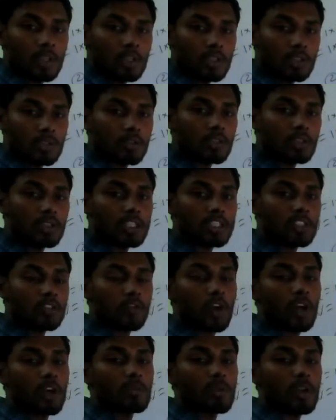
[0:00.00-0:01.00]
So this
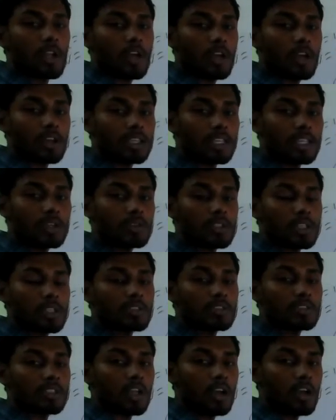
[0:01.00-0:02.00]
formula gives
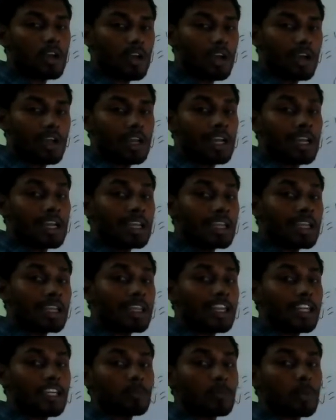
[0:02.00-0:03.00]
us the
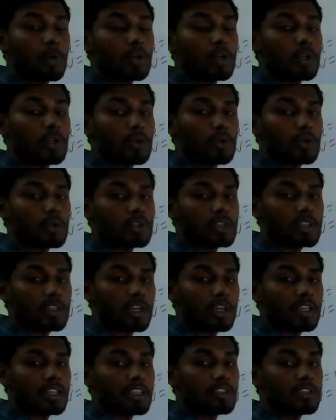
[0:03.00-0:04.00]
heat produced
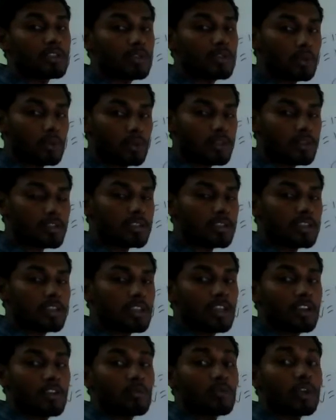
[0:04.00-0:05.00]
in joules
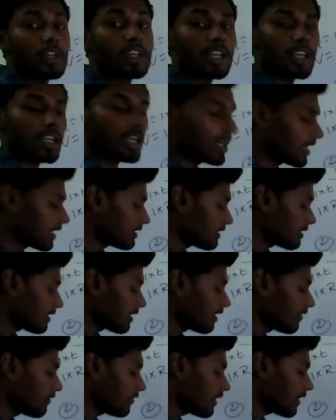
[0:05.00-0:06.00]
when a current
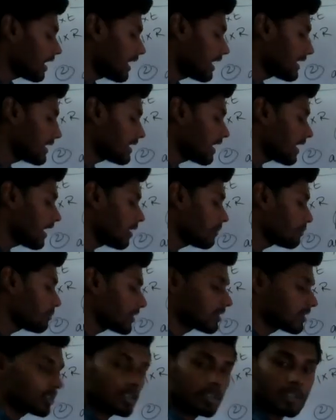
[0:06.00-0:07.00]
of I
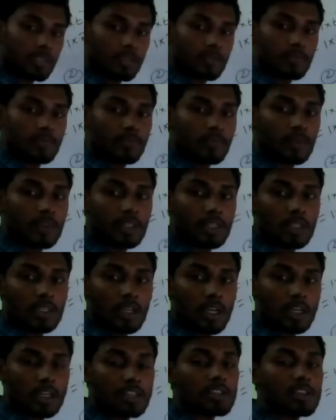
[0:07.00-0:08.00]
amperes,
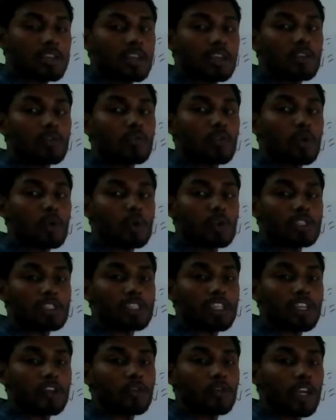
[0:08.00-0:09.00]
understanding, flows
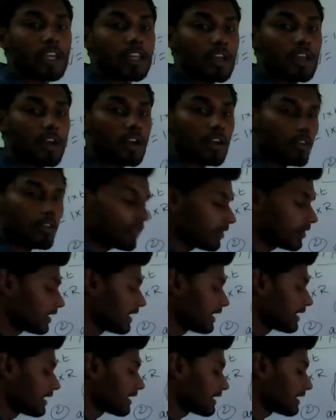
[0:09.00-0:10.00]
in a wire of
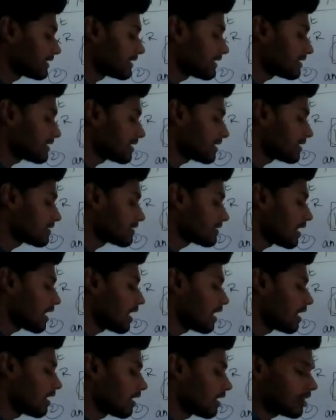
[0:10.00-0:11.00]
resistance
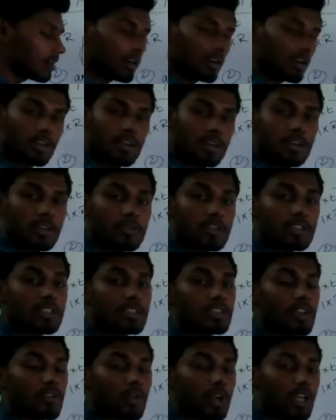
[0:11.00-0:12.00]
R, which
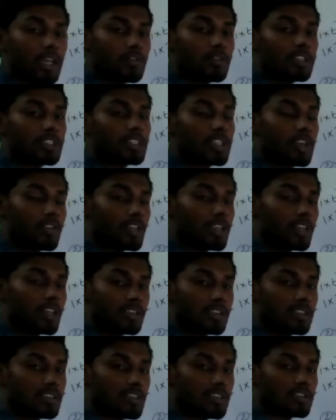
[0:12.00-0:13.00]
is the wire which is having a
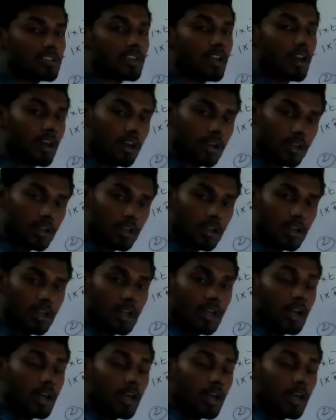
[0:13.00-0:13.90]
resistance R